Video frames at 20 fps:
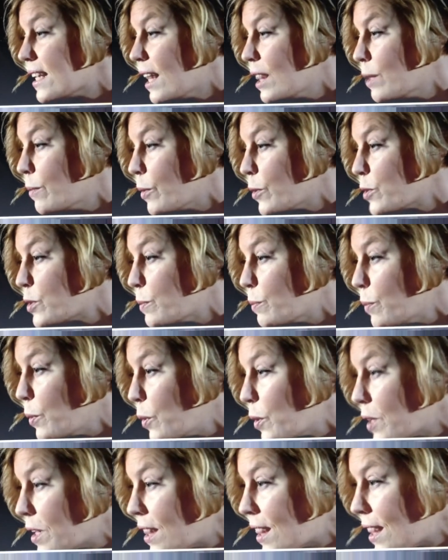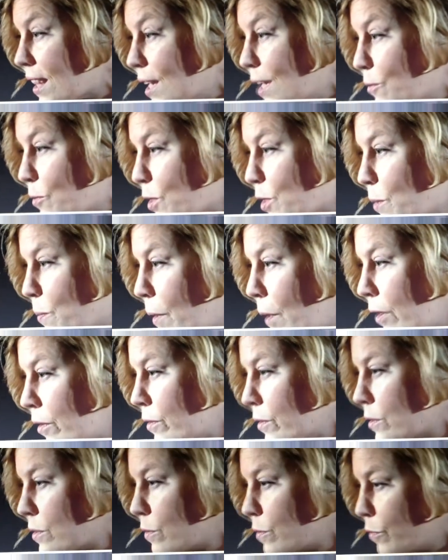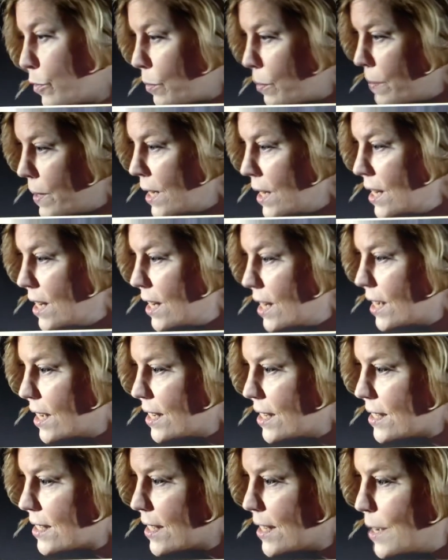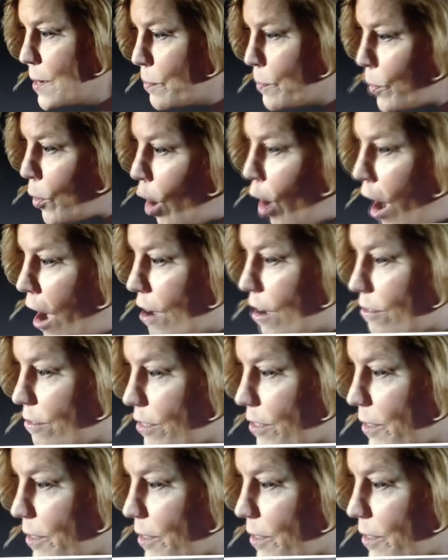and the most important thing with the models for me is improv.